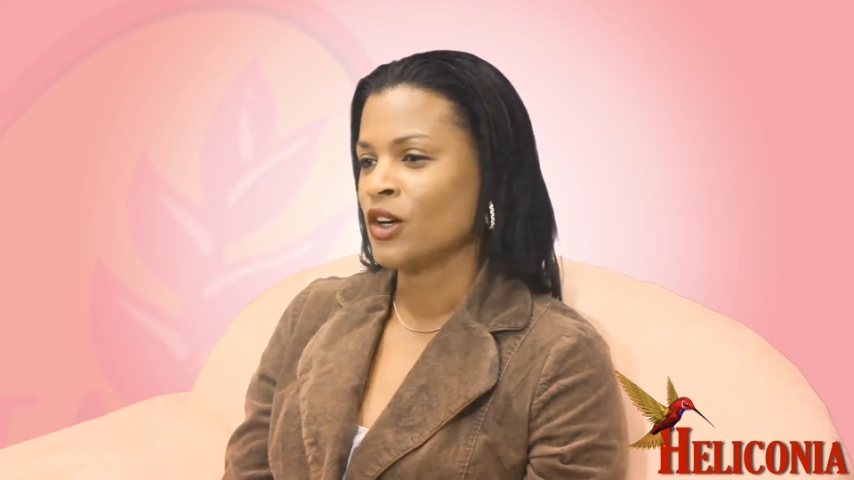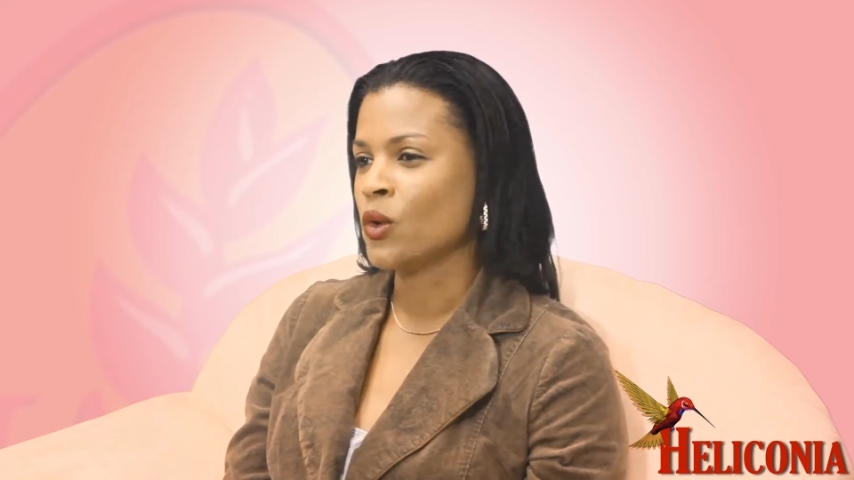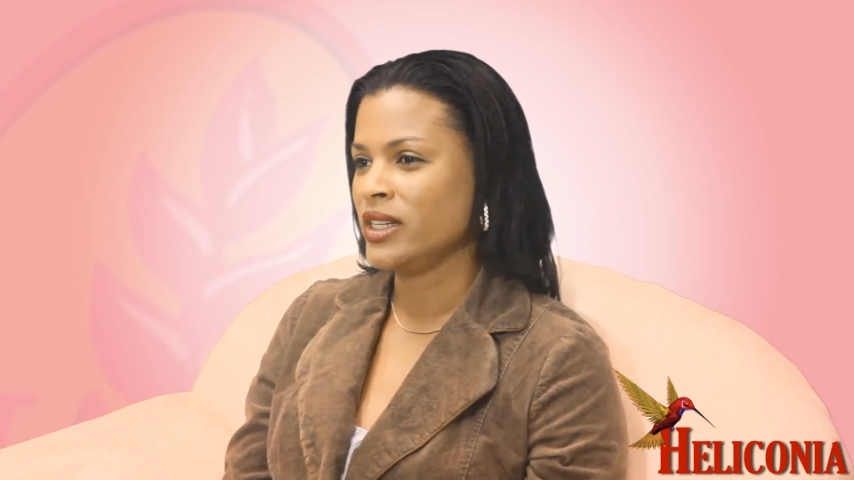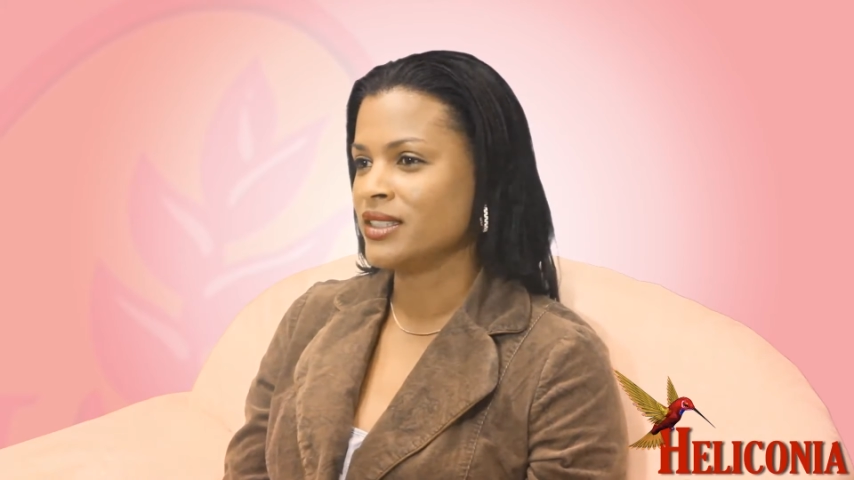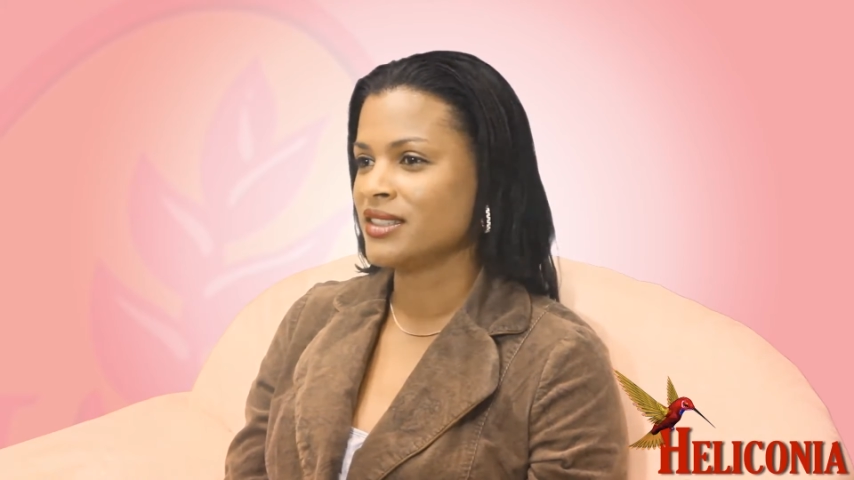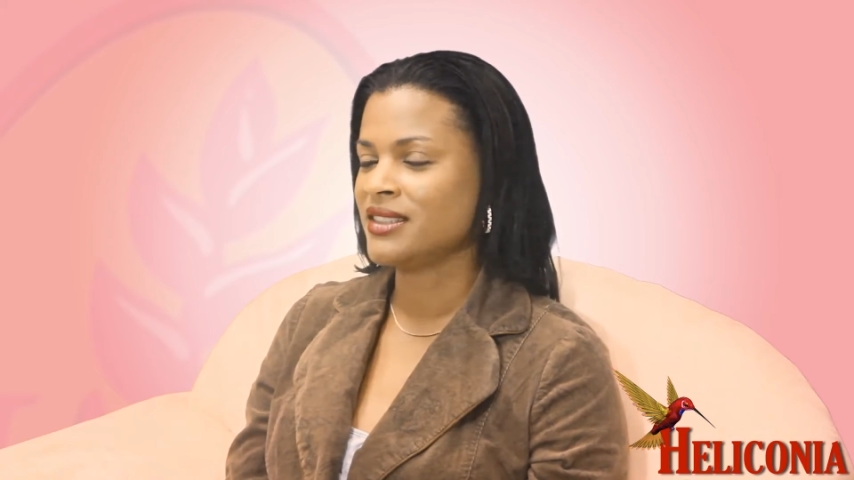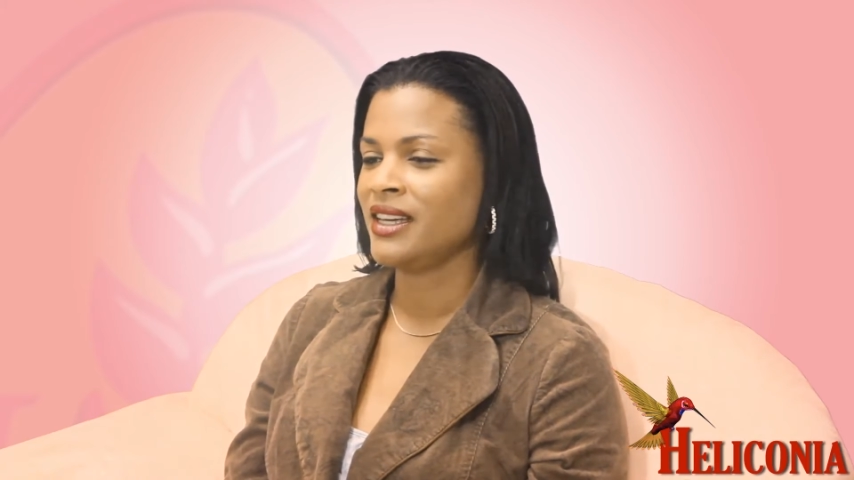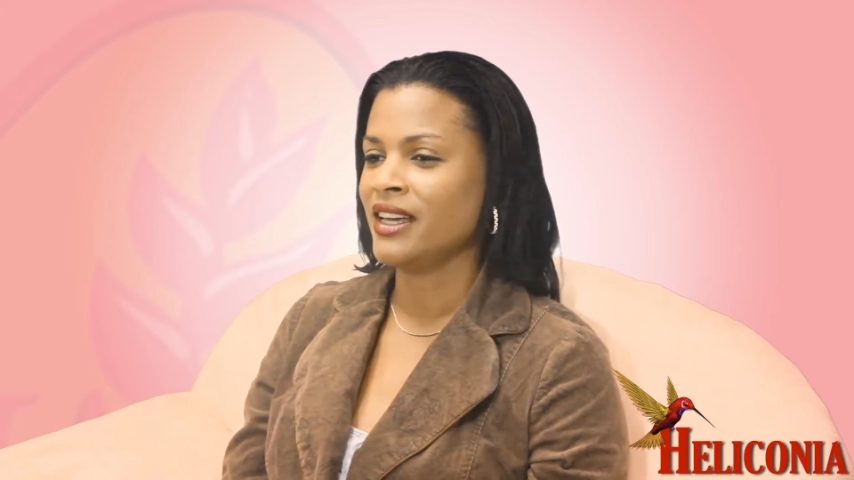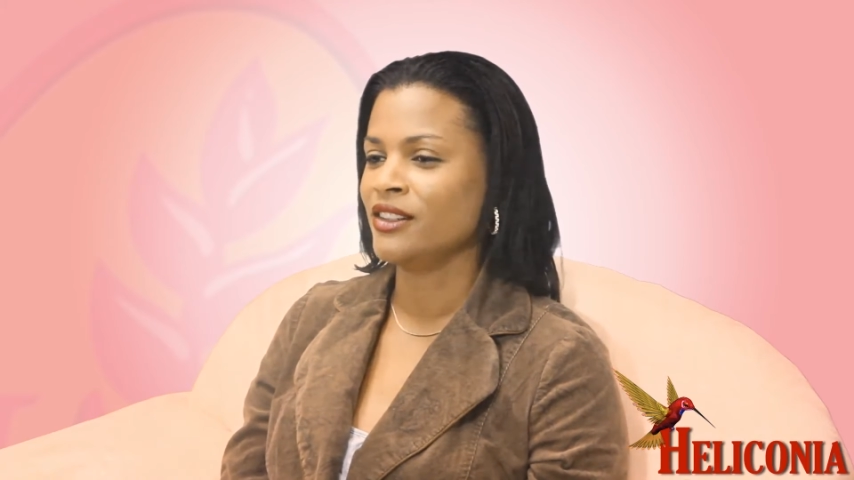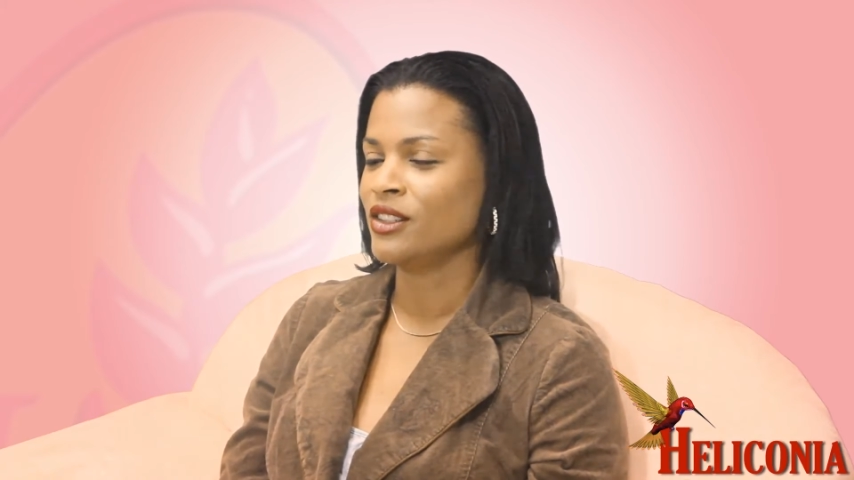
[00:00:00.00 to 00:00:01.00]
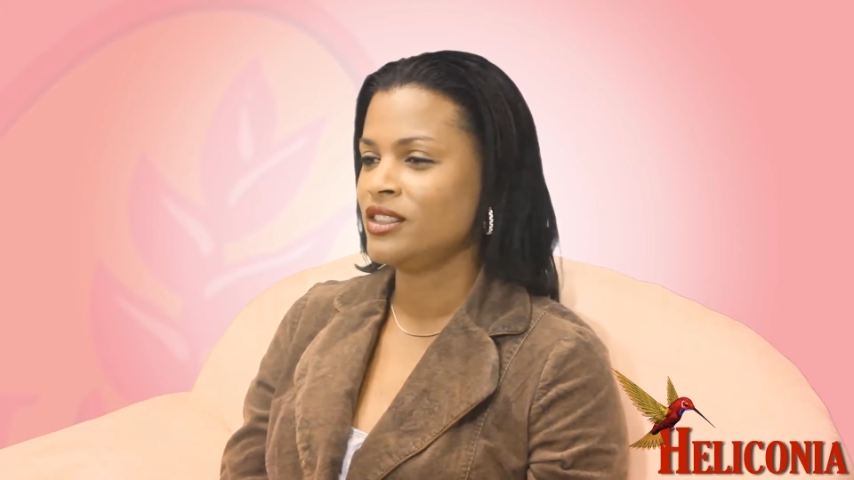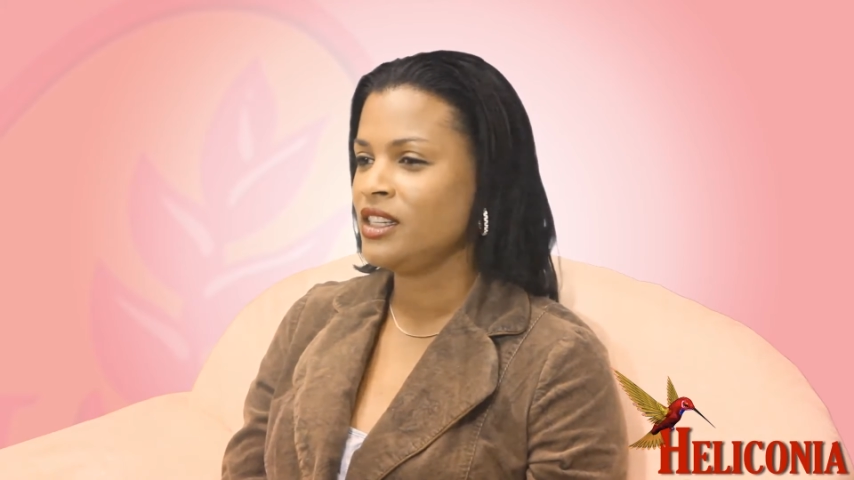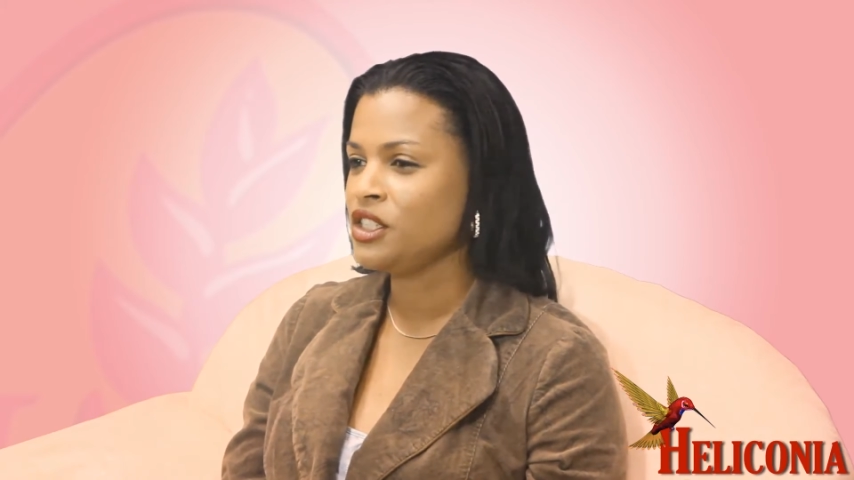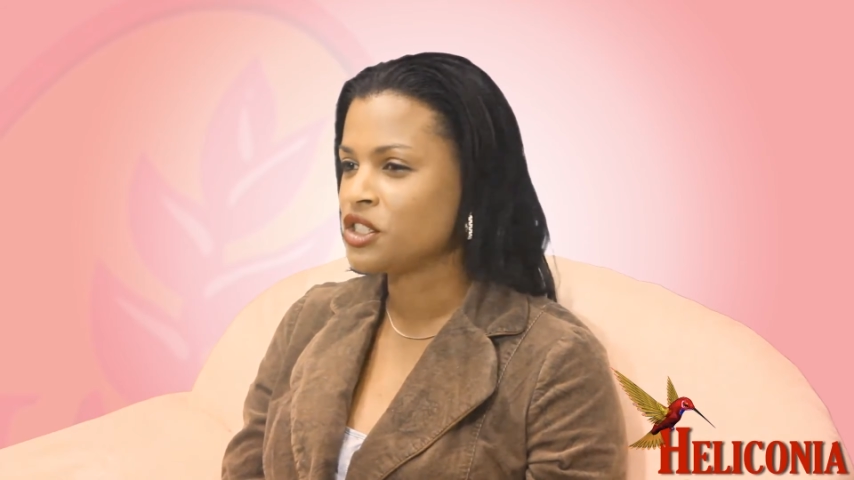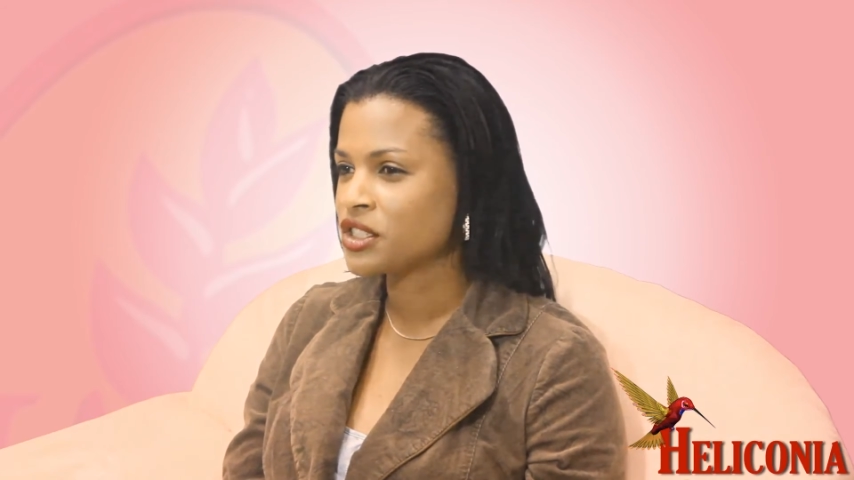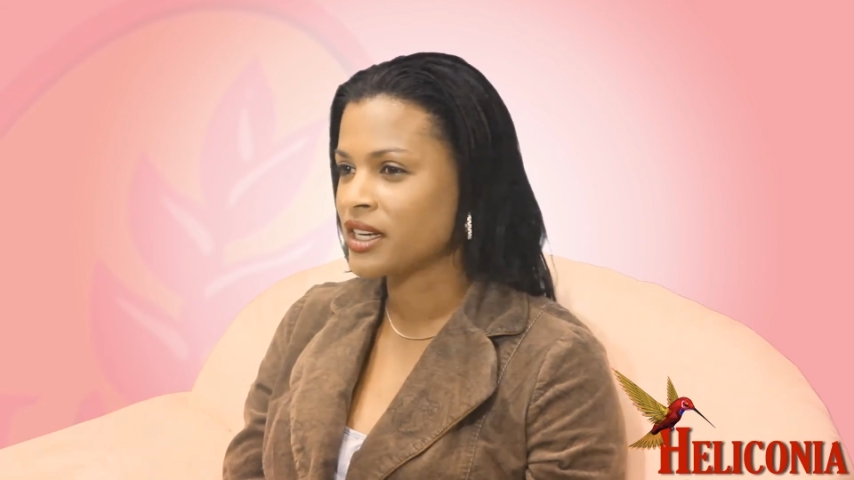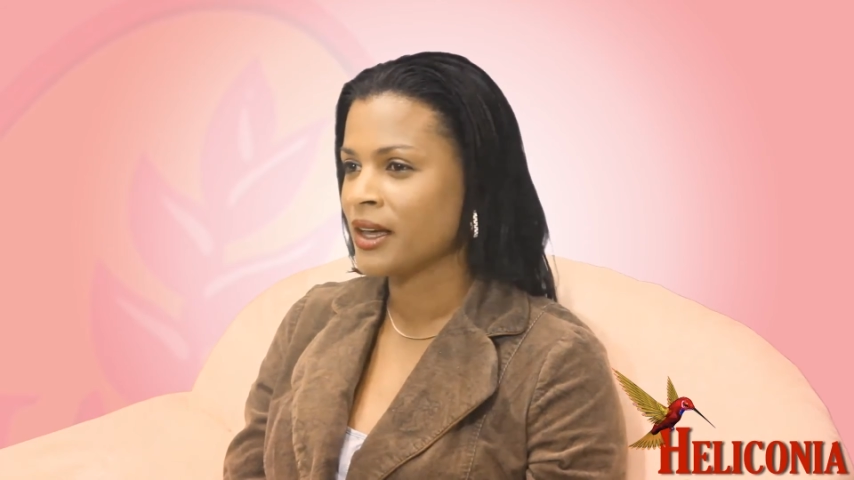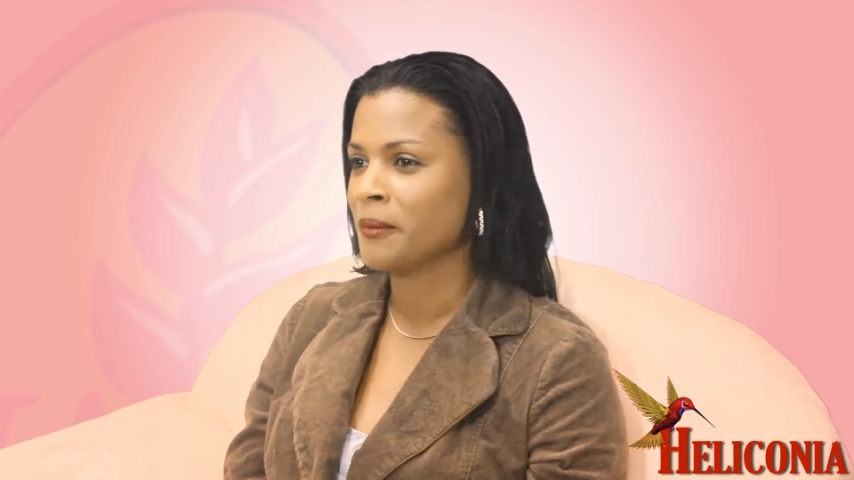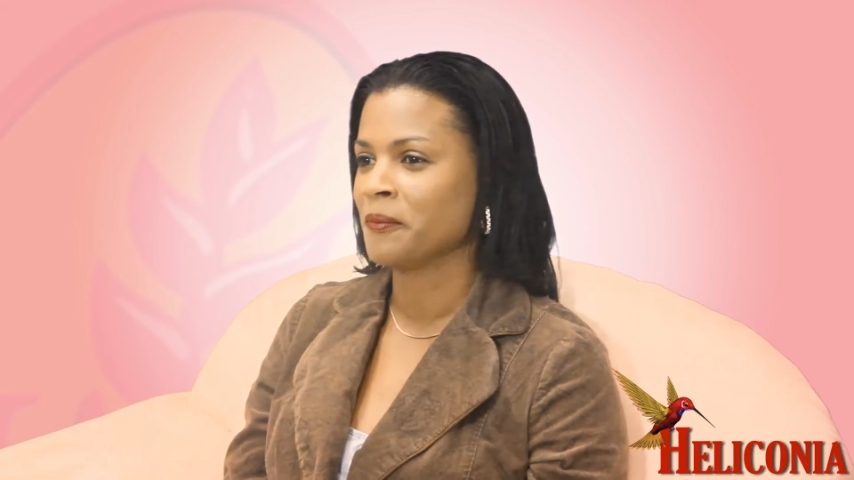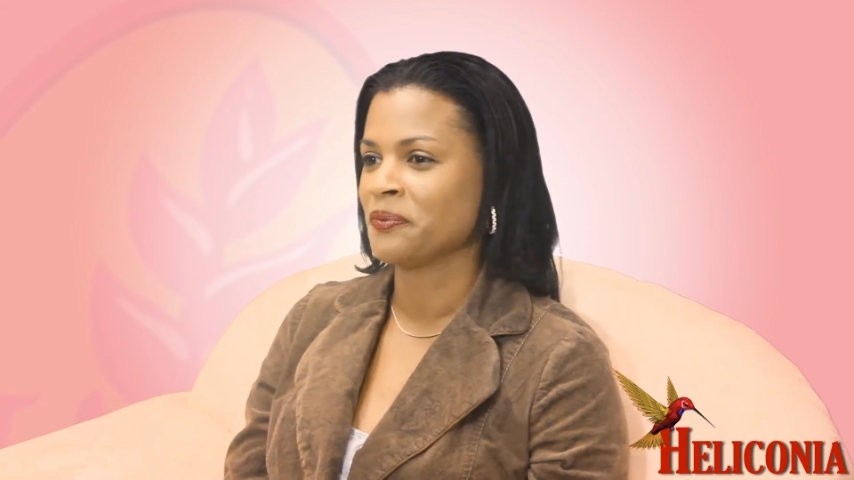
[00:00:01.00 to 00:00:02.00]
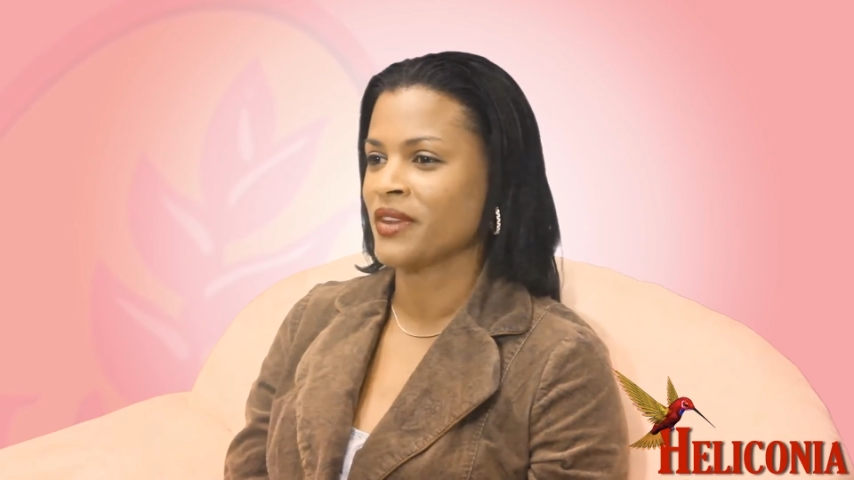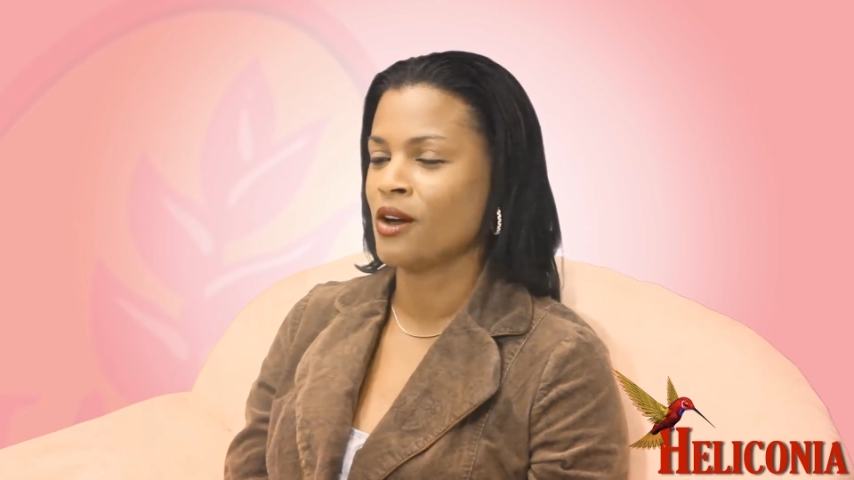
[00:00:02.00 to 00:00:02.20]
going to stay, and you teach them